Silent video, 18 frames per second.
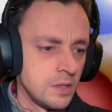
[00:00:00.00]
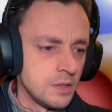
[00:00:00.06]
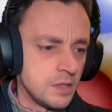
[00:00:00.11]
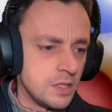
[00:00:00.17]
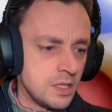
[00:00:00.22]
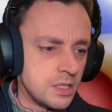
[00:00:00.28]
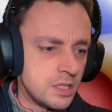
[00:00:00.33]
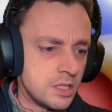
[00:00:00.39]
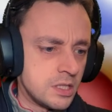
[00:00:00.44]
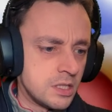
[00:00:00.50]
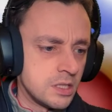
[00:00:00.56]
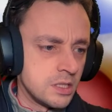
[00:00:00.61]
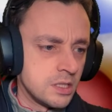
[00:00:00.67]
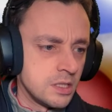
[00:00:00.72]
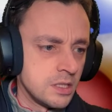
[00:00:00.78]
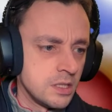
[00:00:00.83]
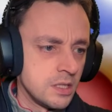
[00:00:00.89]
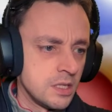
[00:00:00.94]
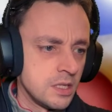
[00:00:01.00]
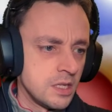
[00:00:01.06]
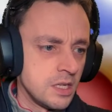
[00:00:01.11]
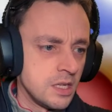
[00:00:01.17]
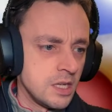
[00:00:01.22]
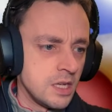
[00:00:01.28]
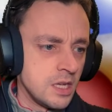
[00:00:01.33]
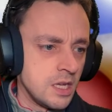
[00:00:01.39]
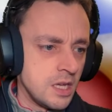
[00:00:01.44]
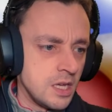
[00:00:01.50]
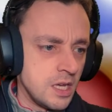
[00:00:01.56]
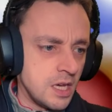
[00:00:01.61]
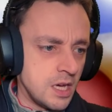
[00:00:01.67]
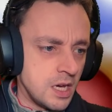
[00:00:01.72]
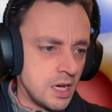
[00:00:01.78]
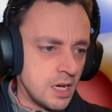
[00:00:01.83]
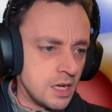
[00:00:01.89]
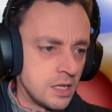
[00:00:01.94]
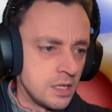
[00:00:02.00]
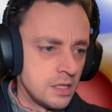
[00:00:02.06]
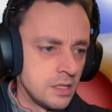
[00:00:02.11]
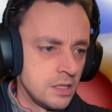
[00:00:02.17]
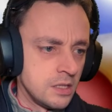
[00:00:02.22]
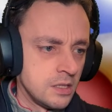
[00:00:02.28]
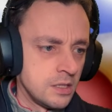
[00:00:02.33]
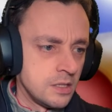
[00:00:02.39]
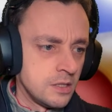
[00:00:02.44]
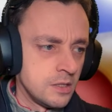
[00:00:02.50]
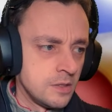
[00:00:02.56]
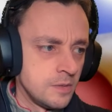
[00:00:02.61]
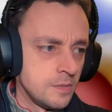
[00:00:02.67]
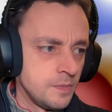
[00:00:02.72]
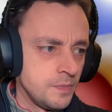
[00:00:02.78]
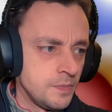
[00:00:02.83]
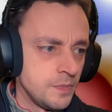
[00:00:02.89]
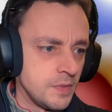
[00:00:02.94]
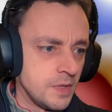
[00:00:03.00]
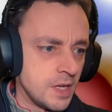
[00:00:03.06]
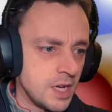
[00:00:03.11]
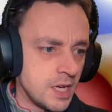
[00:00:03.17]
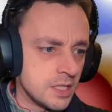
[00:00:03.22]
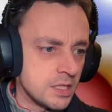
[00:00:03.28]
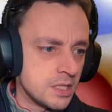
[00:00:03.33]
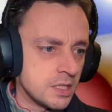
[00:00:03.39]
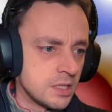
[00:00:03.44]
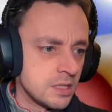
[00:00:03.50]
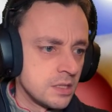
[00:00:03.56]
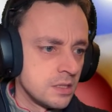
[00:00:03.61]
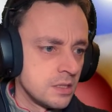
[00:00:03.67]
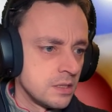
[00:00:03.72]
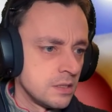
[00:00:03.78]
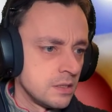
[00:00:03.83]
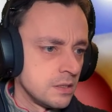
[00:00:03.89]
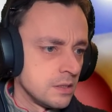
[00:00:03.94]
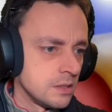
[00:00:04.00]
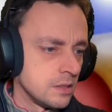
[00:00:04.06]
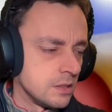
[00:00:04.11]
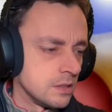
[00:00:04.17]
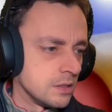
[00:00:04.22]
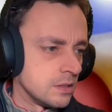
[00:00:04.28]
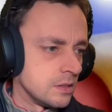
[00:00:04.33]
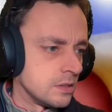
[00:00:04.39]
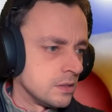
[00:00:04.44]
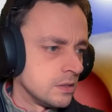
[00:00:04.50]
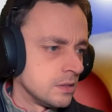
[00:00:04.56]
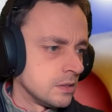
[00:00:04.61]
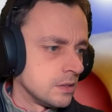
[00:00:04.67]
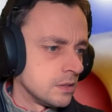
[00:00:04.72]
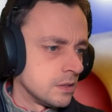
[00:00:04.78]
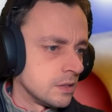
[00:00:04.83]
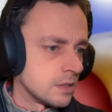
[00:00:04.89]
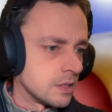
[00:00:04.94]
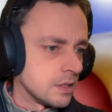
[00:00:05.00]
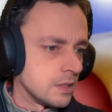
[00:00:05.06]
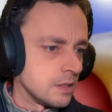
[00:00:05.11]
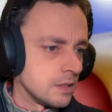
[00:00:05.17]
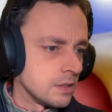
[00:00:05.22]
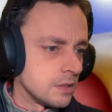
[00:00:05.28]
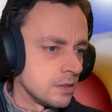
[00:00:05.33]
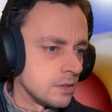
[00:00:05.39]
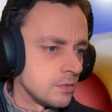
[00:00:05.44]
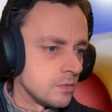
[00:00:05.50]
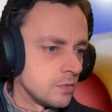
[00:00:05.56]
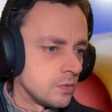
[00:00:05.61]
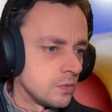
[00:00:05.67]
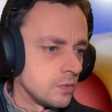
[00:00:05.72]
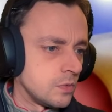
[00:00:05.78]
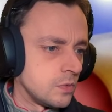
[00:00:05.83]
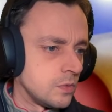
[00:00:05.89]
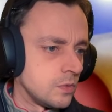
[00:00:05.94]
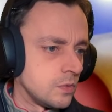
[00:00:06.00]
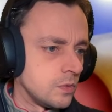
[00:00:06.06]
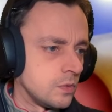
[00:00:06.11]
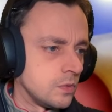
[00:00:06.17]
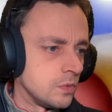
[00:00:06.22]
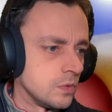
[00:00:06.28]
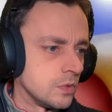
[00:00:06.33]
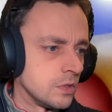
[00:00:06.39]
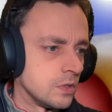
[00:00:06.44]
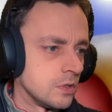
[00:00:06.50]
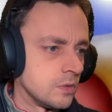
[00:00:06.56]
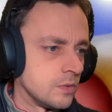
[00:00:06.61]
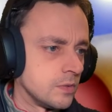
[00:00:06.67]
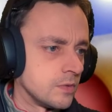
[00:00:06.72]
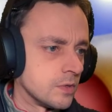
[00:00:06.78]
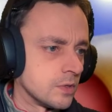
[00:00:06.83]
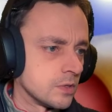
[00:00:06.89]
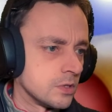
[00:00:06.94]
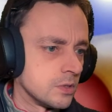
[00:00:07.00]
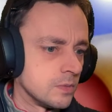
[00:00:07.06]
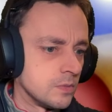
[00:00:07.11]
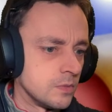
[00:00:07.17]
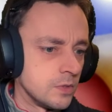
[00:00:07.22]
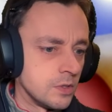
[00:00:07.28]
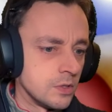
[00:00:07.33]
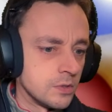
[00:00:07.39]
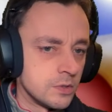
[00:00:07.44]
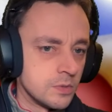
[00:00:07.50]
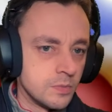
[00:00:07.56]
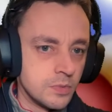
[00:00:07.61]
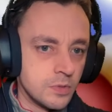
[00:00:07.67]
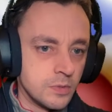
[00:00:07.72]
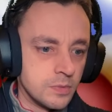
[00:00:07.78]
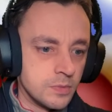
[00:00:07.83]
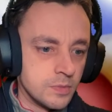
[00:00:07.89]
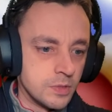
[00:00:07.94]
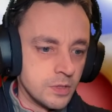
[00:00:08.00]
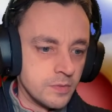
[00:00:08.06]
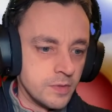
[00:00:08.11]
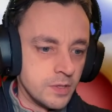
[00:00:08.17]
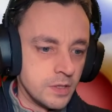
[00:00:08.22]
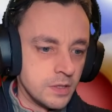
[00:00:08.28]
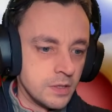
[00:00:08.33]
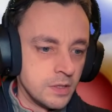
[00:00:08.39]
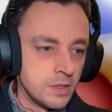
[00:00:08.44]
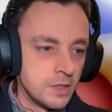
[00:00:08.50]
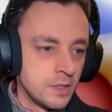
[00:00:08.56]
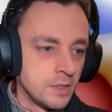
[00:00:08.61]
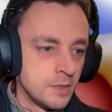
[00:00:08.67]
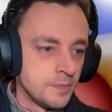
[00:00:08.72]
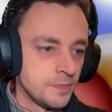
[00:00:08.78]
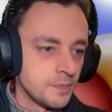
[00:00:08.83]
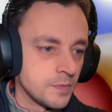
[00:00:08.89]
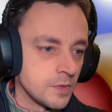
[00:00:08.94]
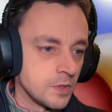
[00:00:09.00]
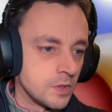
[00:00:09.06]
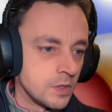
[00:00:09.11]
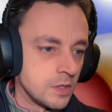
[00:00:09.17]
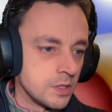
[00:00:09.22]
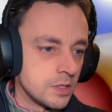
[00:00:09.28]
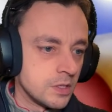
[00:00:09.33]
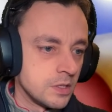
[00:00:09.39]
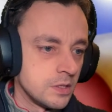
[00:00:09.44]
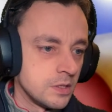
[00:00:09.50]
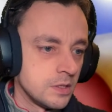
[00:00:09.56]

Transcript: This! Here! Yes! Good. Okay, and we've got some problems over here. Alright.